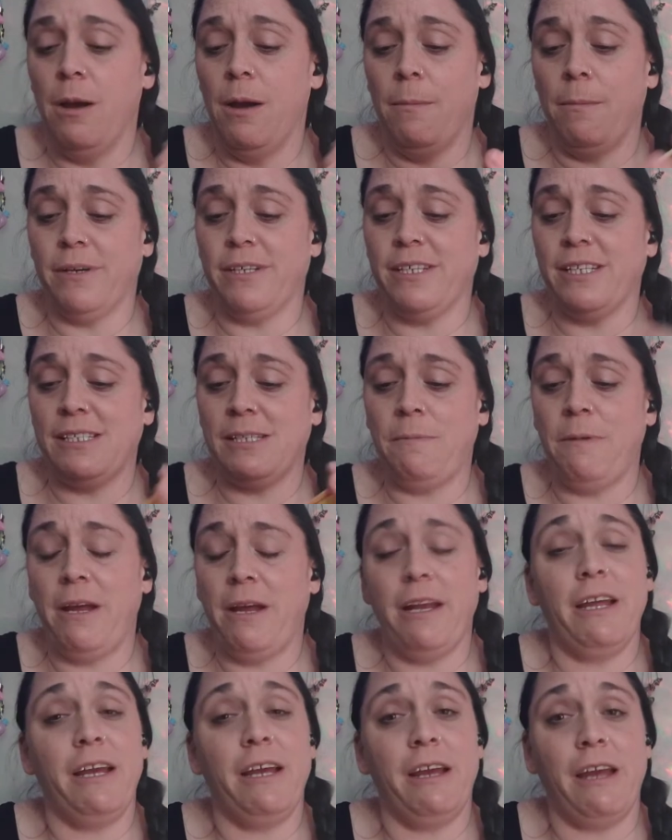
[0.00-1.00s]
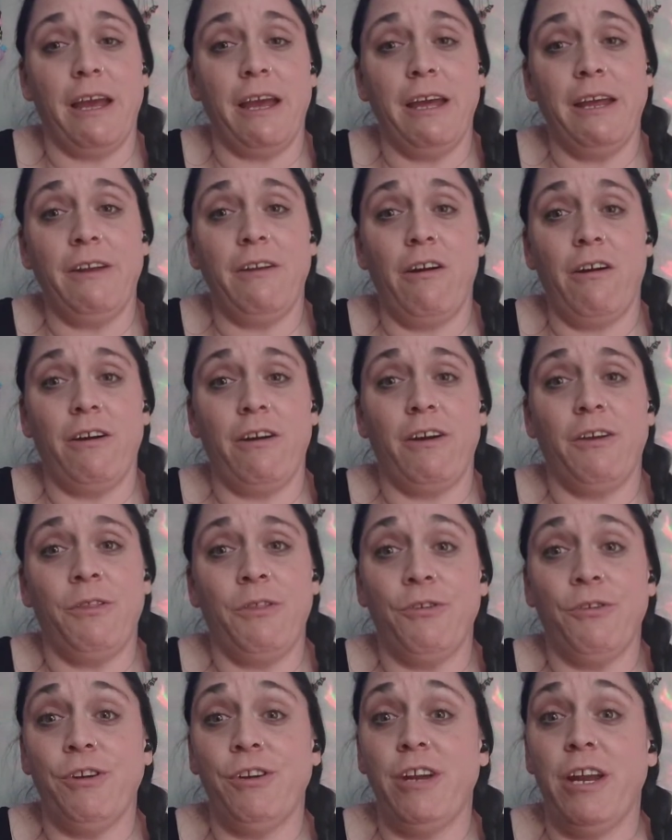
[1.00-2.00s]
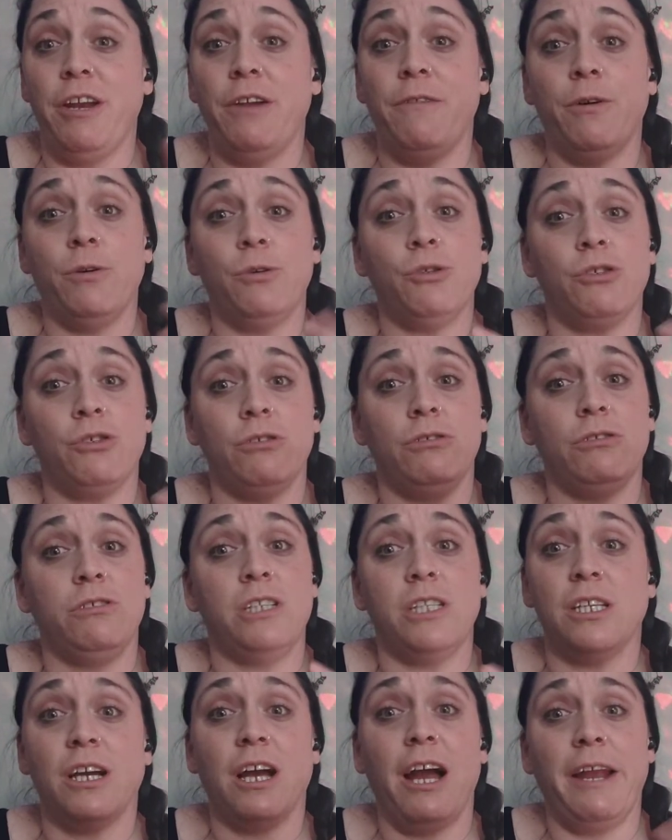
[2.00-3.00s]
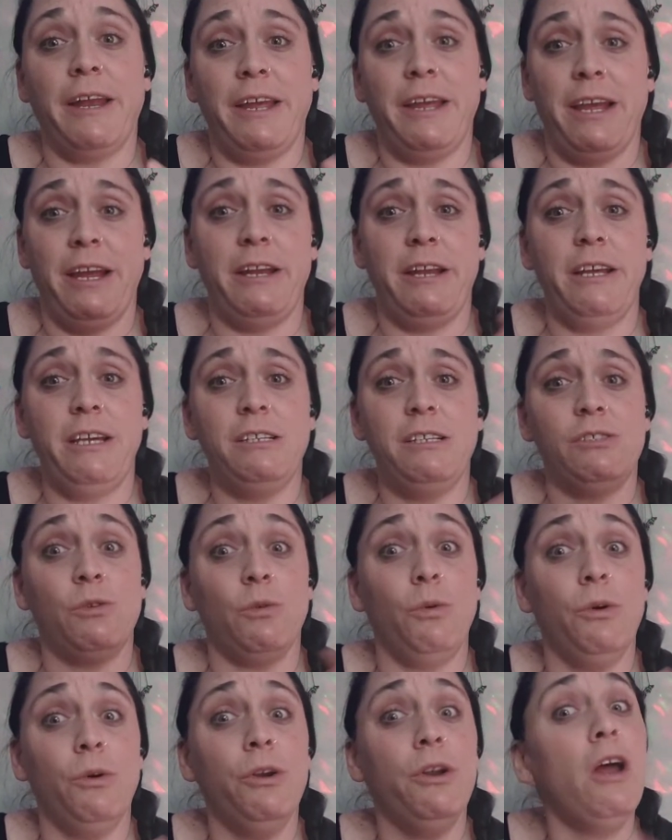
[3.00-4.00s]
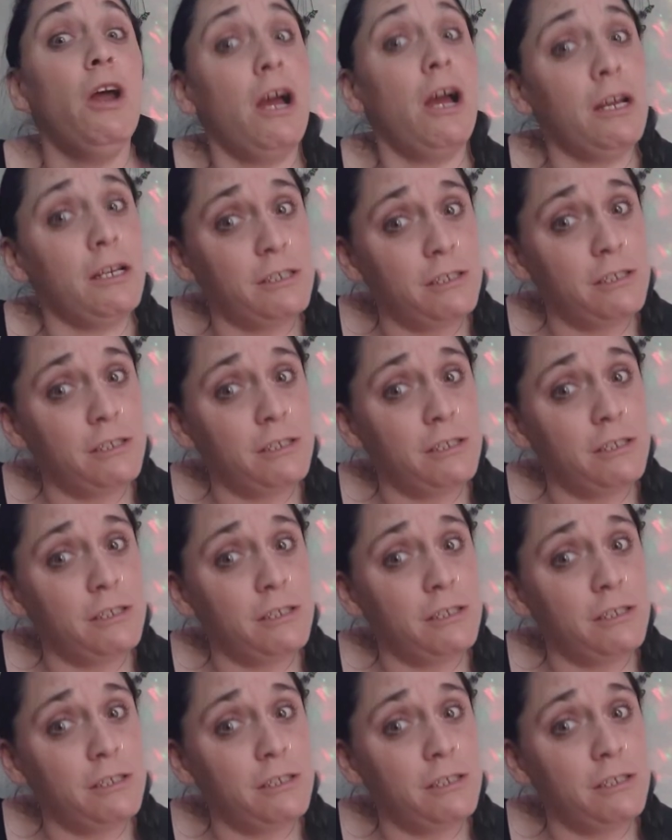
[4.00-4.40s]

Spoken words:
participating in our 30-day devotional to the god Hades or not.